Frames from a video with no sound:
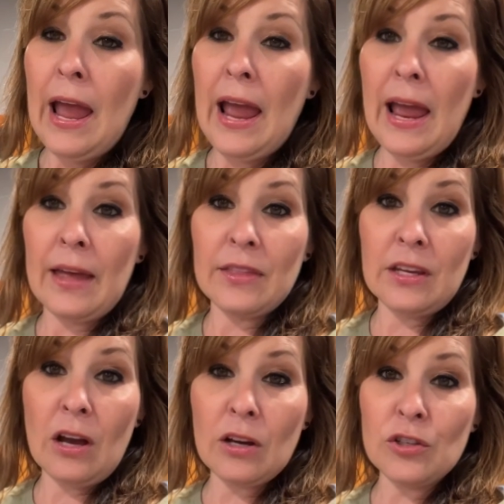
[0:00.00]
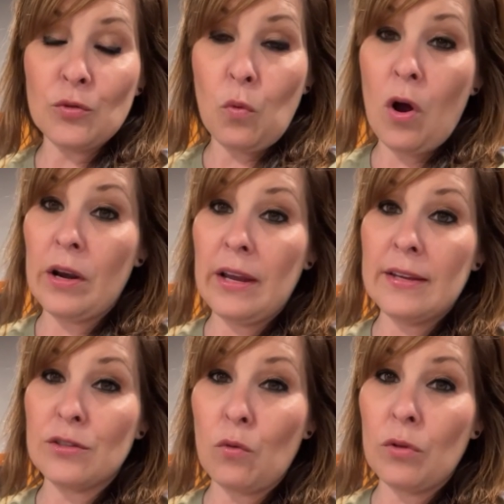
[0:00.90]
and the youngest one
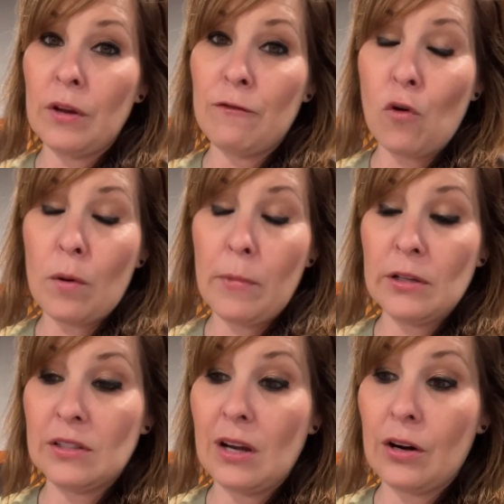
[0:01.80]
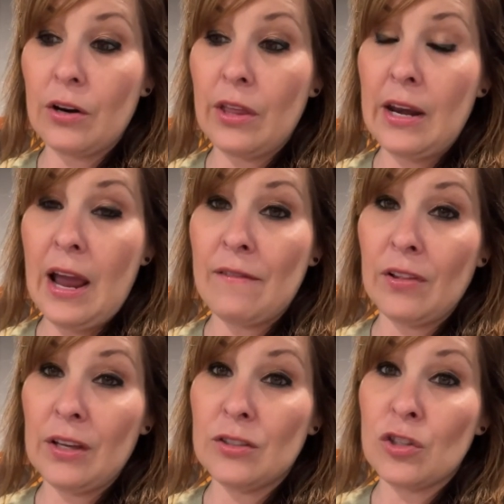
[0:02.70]
is only four months younger than Evelyn.